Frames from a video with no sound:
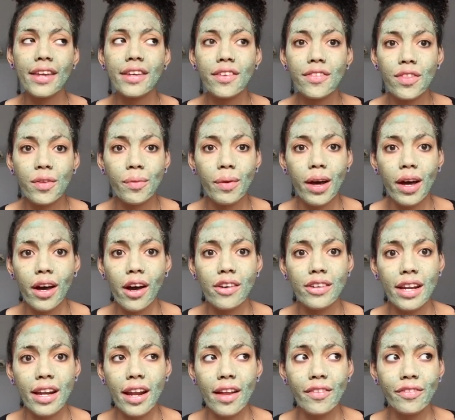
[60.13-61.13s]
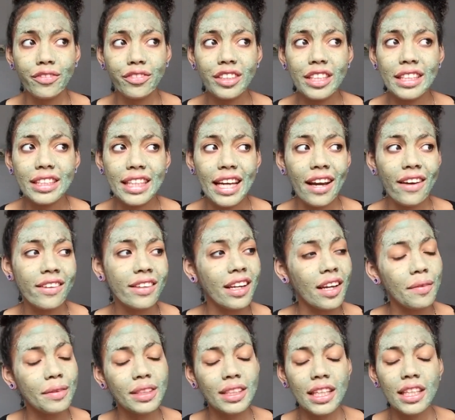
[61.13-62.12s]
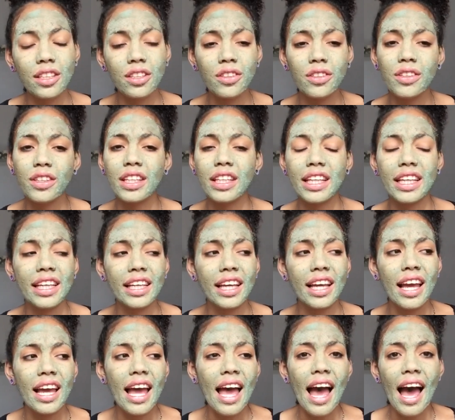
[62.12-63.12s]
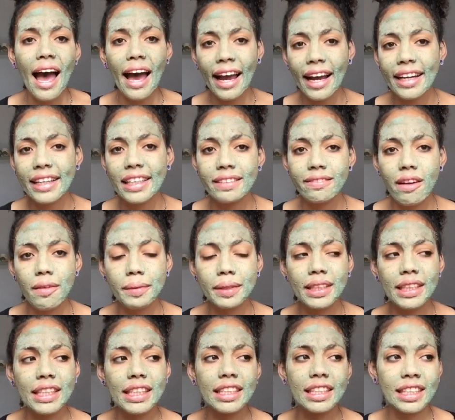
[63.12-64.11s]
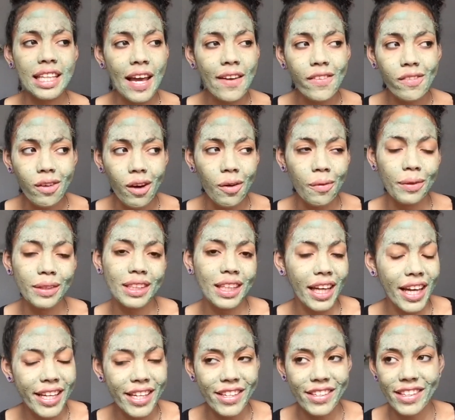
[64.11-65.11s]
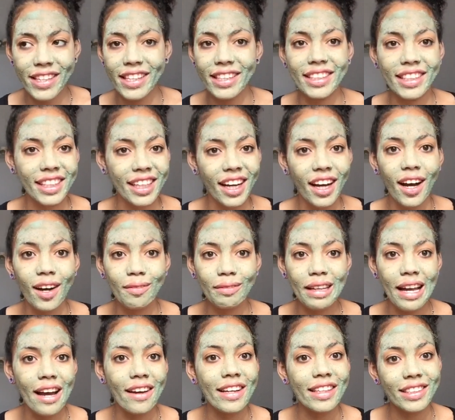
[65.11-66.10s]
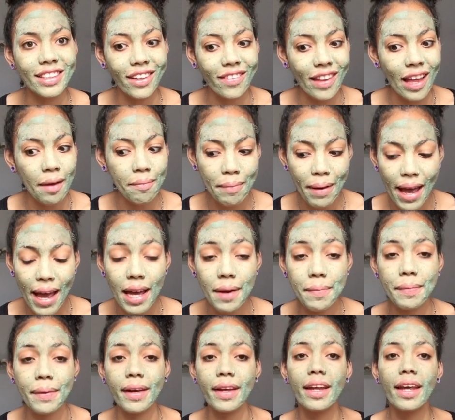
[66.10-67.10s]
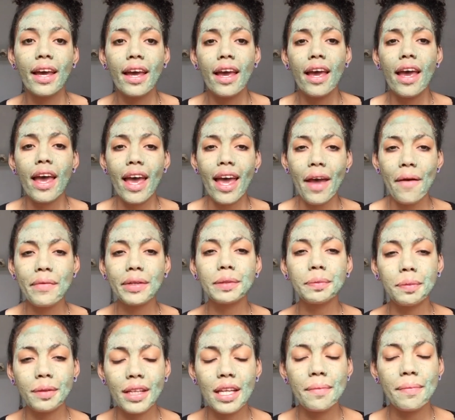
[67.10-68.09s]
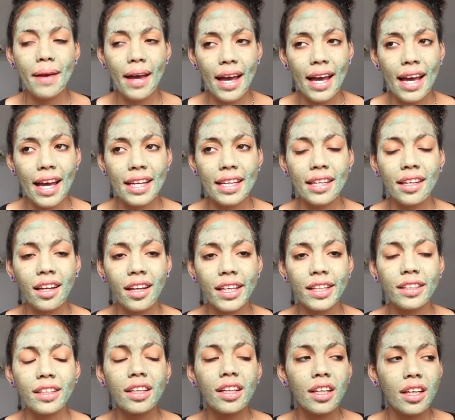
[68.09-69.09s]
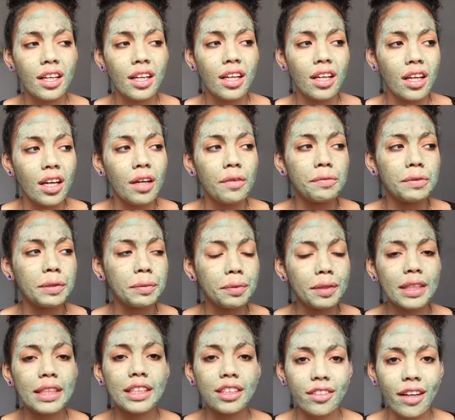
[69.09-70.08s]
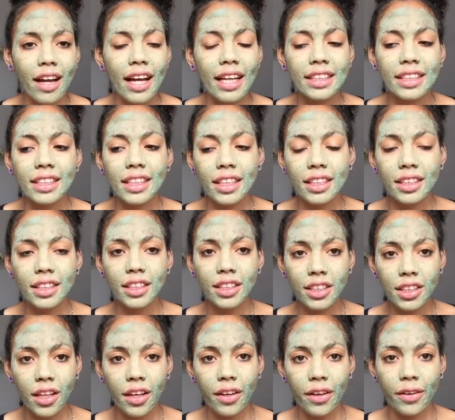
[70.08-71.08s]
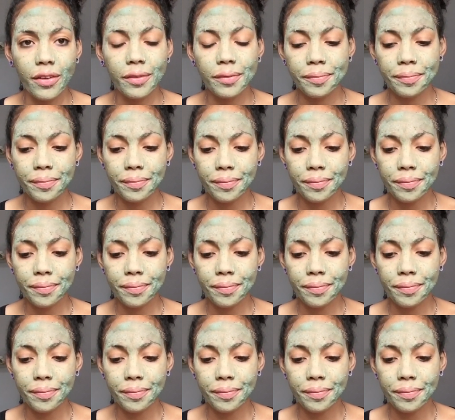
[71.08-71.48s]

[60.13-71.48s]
end of the world, and I freaked out and I was like Googling acne remedies, and everyone was like, you need to calm down, it's not that bad, but it was pretty bad and I was pretty stressed. And so